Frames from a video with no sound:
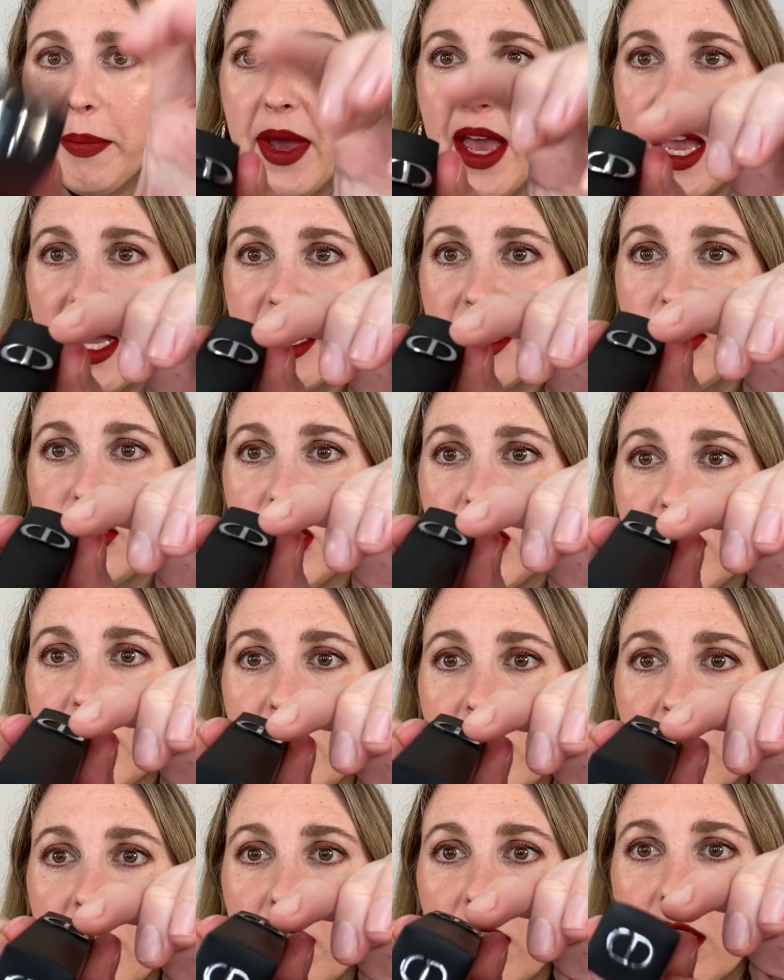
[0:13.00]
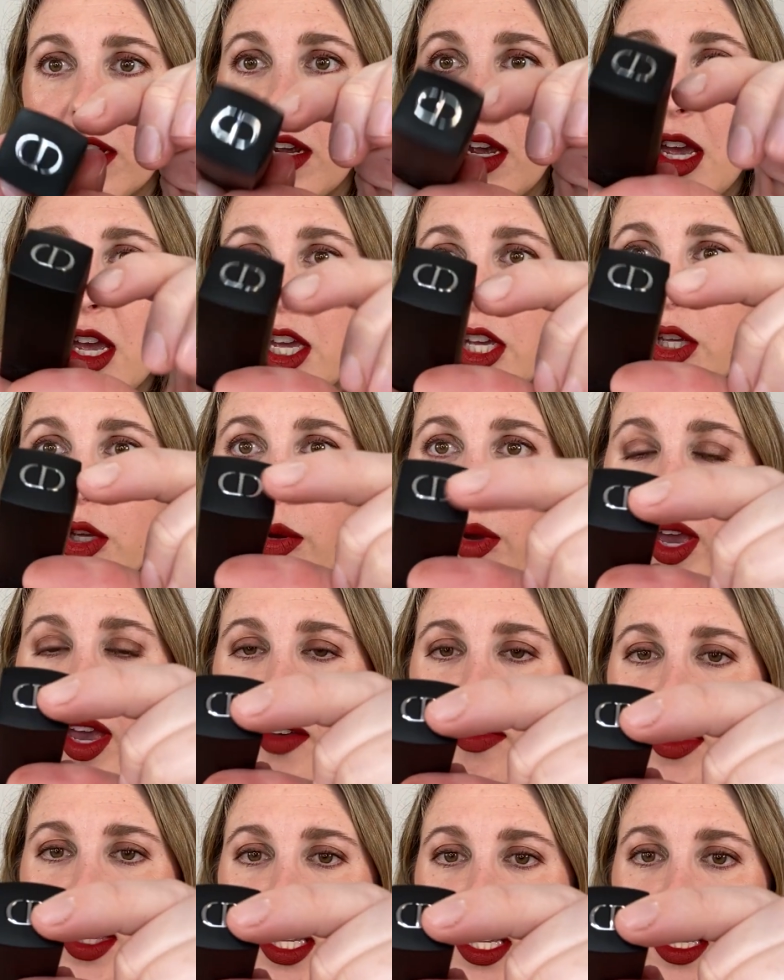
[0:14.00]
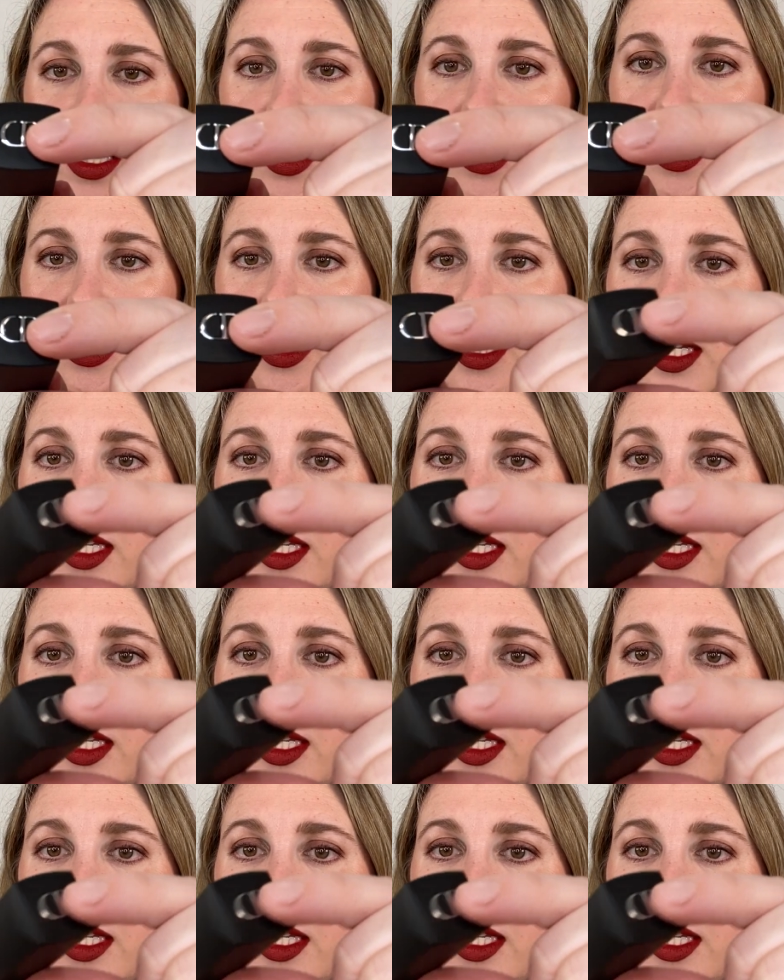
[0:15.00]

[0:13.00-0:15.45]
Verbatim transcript: packaging here. You have the C